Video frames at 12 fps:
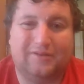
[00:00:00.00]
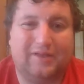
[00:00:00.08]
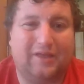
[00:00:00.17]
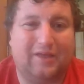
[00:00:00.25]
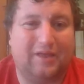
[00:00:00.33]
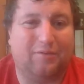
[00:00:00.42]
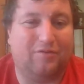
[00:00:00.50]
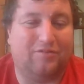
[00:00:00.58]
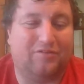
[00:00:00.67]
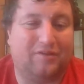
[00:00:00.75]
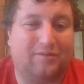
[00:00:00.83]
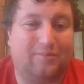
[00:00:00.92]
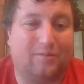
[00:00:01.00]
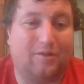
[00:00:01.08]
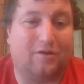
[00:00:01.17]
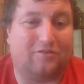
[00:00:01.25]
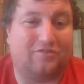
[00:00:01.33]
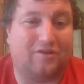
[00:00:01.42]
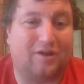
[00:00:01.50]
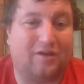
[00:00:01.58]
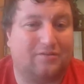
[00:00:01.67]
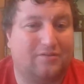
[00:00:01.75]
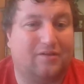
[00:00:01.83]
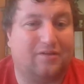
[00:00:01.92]
it was a long
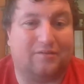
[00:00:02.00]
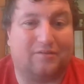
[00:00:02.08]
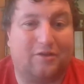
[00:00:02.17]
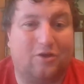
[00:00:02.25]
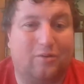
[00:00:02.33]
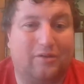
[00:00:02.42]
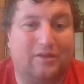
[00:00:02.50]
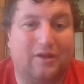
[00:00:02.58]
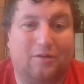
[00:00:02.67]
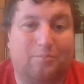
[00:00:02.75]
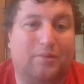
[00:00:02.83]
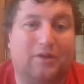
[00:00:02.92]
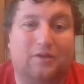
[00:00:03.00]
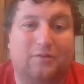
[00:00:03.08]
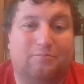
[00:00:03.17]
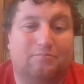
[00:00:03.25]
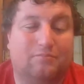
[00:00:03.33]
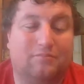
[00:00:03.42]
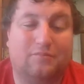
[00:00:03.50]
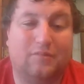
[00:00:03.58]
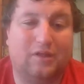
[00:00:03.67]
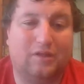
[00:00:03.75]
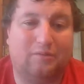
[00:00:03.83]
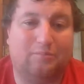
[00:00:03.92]
shot to go in there and beat them,
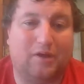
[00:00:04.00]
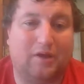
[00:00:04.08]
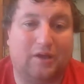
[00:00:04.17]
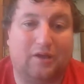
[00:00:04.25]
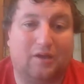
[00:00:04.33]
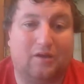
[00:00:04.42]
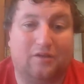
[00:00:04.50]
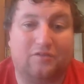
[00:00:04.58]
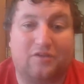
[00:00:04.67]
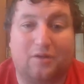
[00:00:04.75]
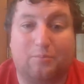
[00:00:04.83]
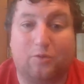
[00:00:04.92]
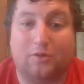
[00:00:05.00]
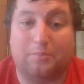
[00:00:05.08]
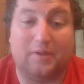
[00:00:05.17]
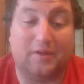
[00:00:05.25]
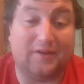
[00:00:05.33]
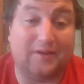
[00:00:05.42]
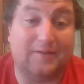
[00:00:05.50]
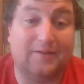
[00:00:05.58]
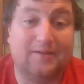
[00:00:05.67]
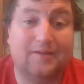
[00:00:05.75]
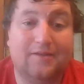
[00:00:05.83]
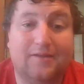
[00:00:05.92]
in my honest, humble
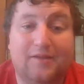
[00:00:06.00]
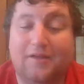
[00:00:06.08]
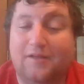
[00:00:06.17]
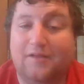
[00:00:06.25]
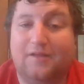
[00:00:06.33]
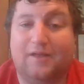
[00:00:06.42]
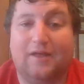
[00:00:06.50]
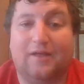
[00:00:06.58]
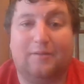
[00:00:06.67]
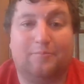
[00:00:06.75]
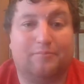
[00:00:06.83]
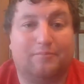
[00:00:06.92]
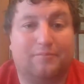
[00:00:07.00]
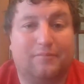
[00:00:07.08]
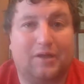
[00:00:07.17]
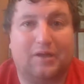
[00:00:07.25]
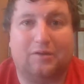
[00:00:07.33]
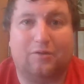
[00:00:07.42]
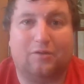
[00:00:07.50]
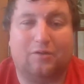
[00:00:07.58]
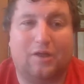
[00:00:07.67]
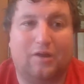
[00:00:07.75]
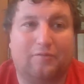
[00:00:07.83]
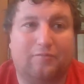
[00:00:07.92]
opinion. I know a
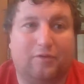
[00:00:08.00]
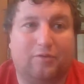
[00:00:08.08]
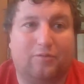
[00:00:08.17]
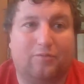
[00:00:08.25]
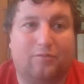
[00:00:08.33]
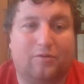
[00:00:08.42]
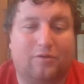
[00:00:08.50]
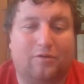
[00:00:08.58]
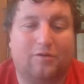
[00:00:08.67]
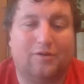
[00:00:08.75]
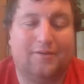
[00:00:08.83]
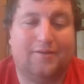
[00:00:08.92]
lot of you are